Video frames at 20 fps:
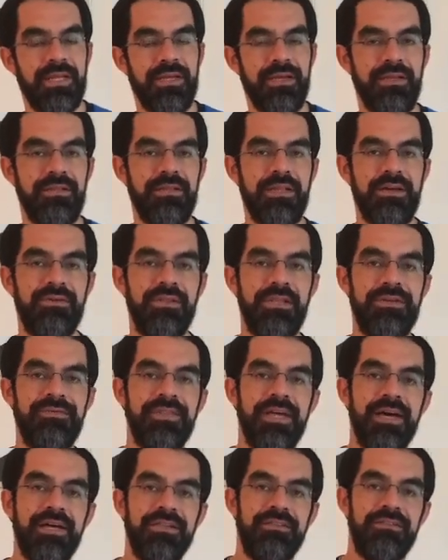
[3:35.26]
And now leave
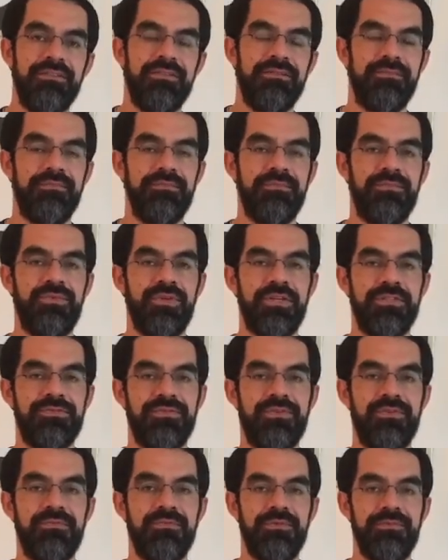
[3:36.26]
that, rest
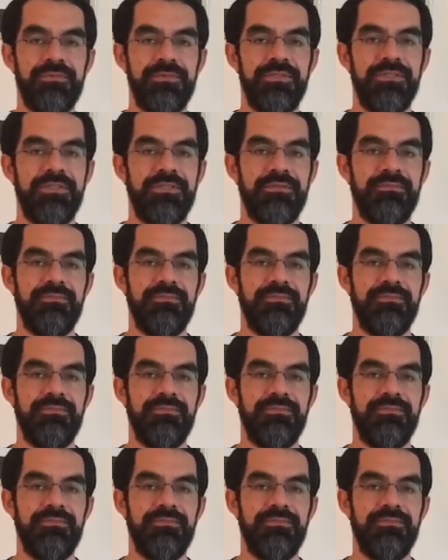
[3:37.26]
for a moment.